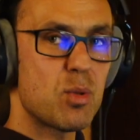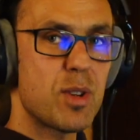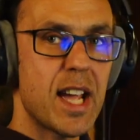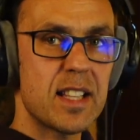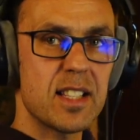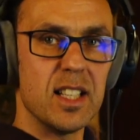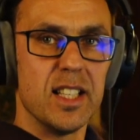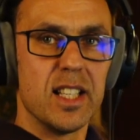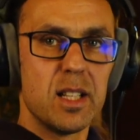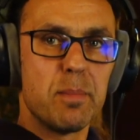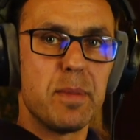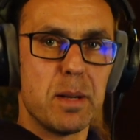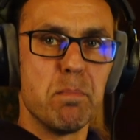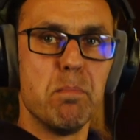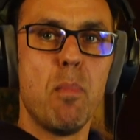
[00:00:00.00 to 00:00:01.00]
to get a little
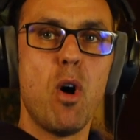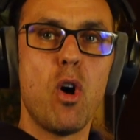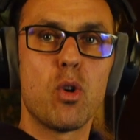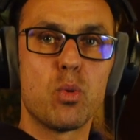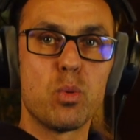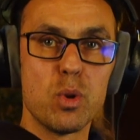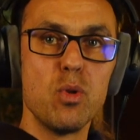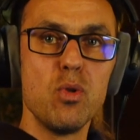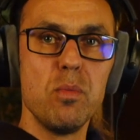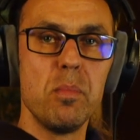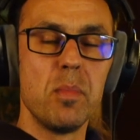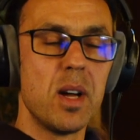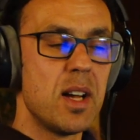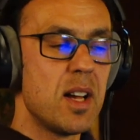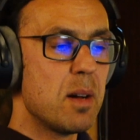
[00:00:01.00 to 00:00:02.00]
bit more
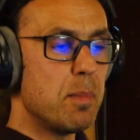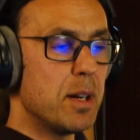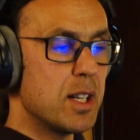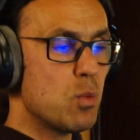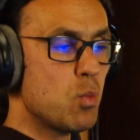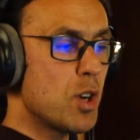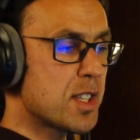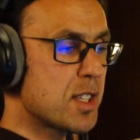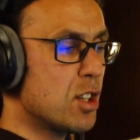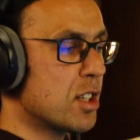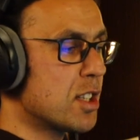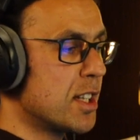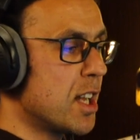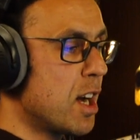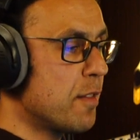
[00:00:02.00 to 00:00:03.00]
room, but it was
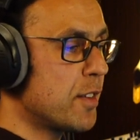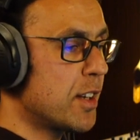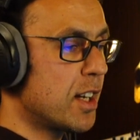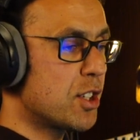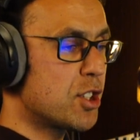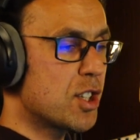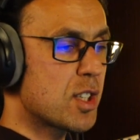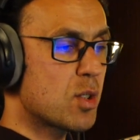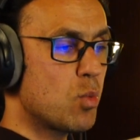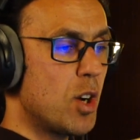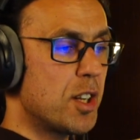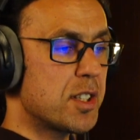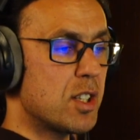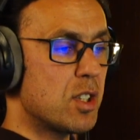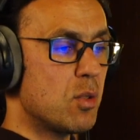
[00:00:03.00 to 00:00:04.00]
not enough, and I just
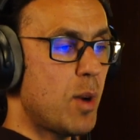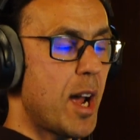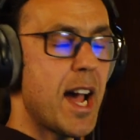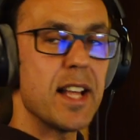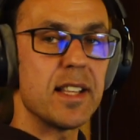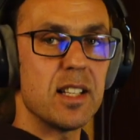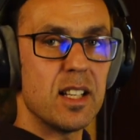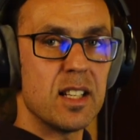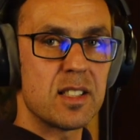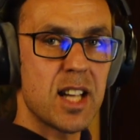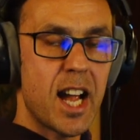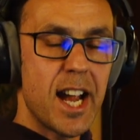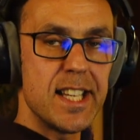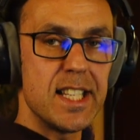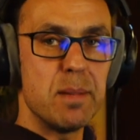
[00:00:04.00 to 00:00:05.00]
wanted to add a
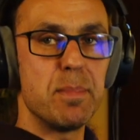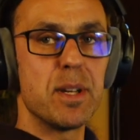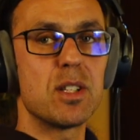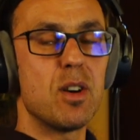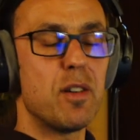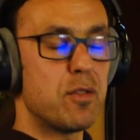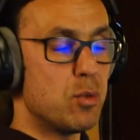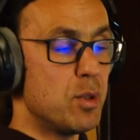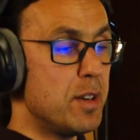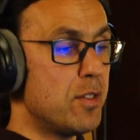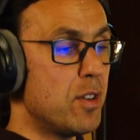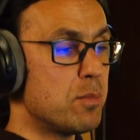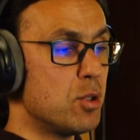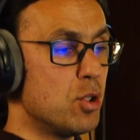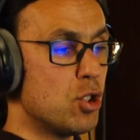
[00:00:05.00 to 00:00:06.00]
tiny bit of
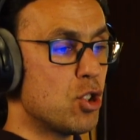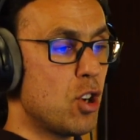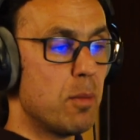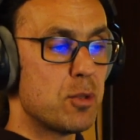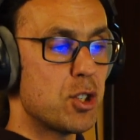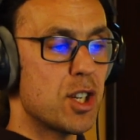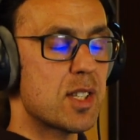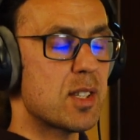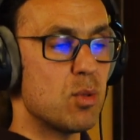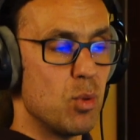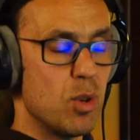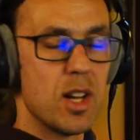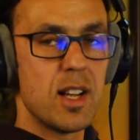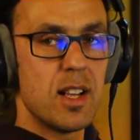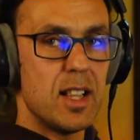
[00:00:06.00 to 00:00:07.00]
reverb to the tom just
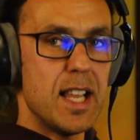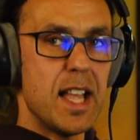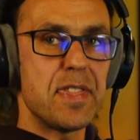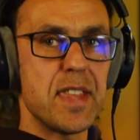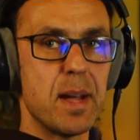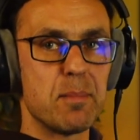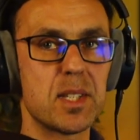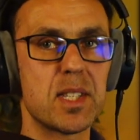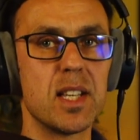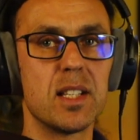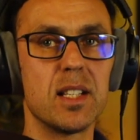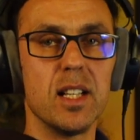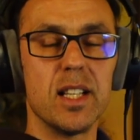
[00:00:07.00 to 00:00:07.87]
to let them sit a